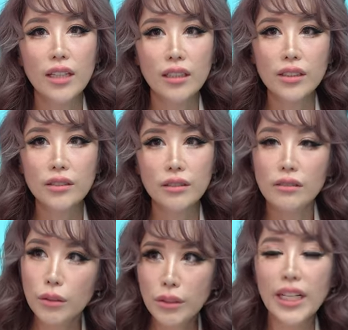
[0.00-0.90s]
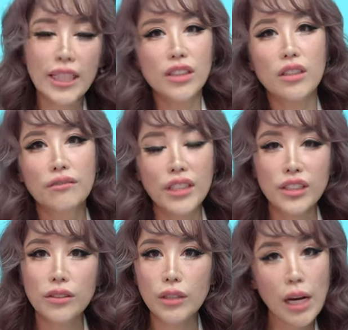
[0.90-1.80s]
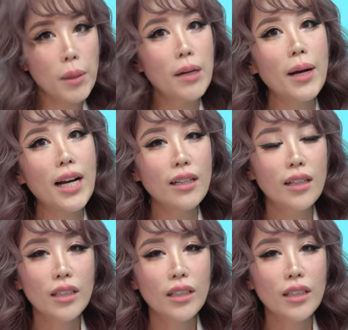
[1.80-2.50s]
Because during the actual confession, you help her ma.